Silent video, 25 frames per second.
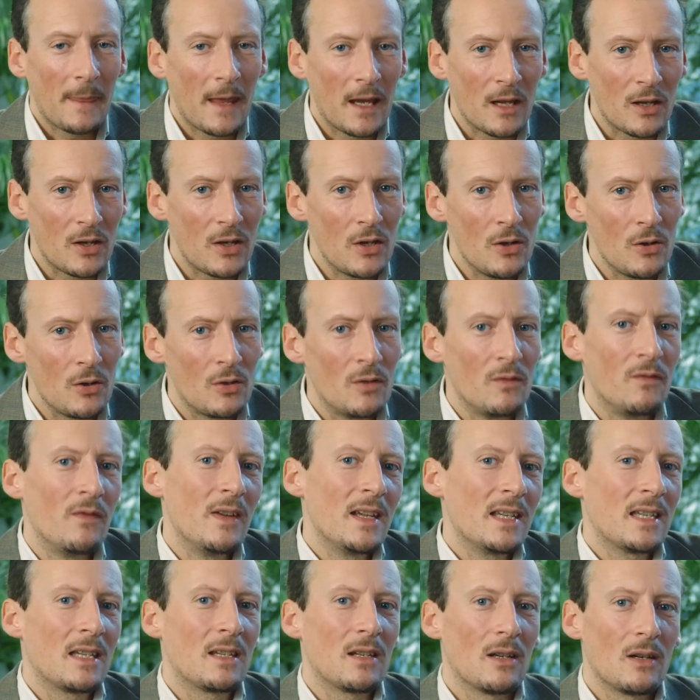a huge
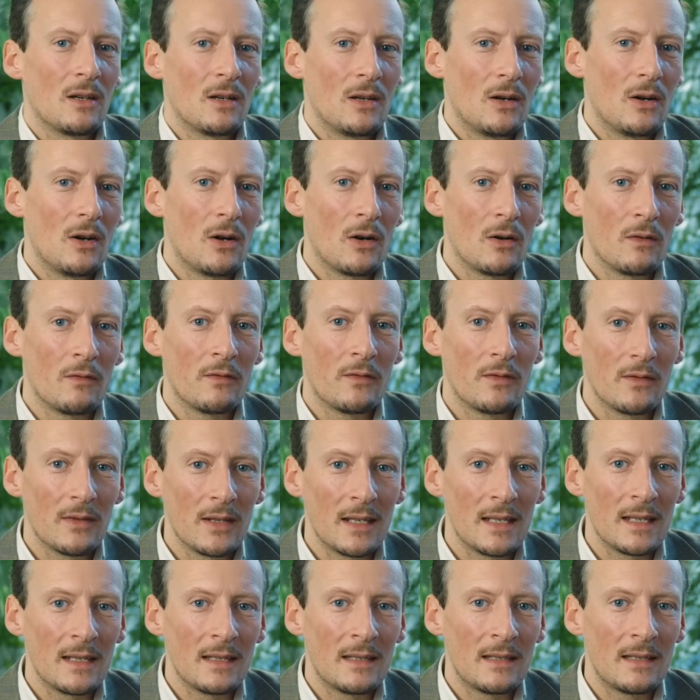vista of
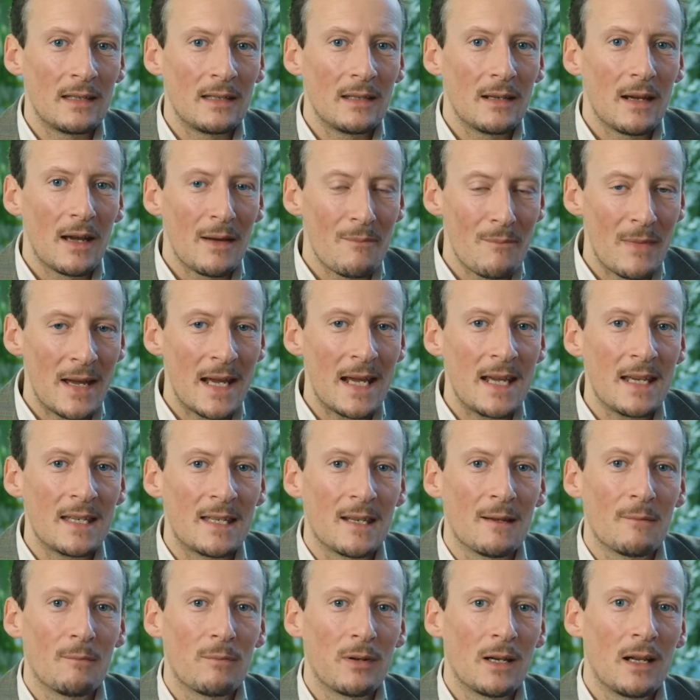these
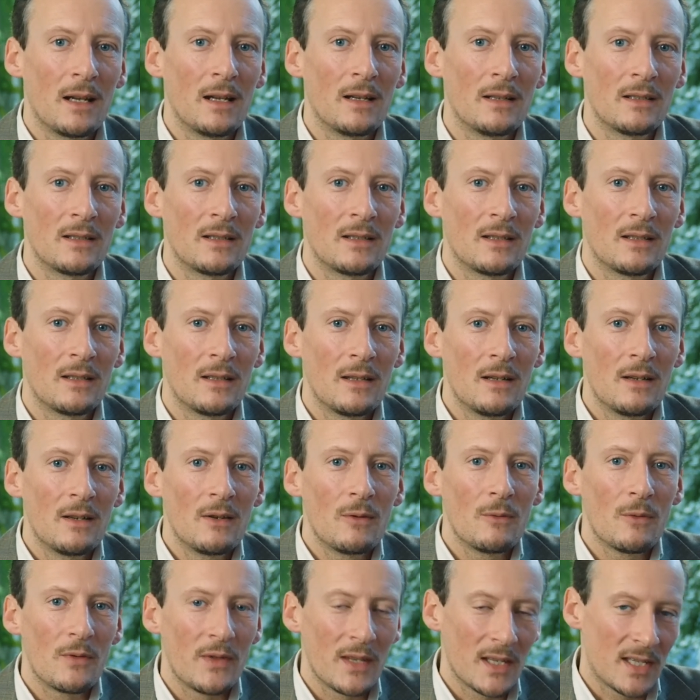amazing plants
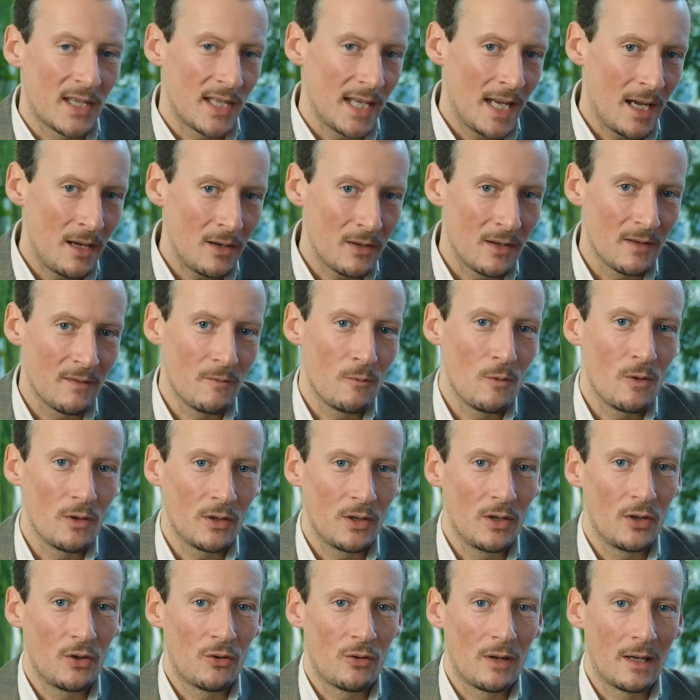with the sound of
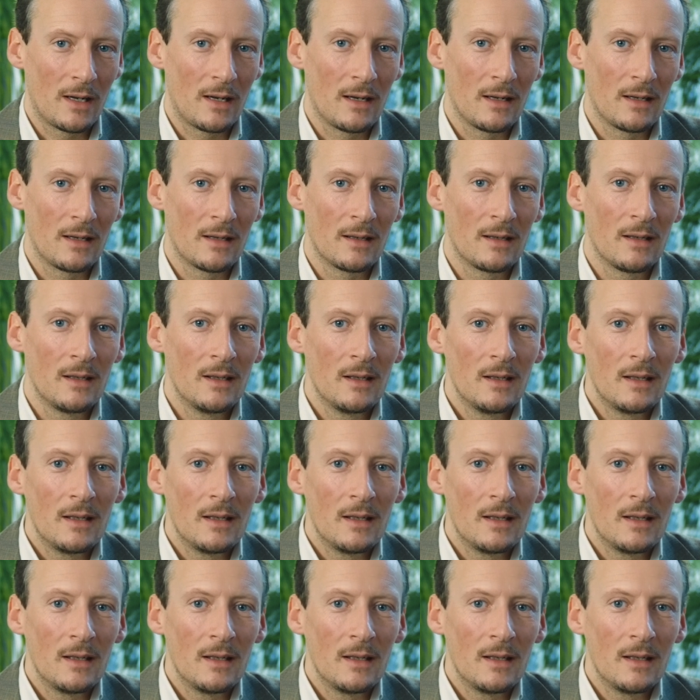water trickling,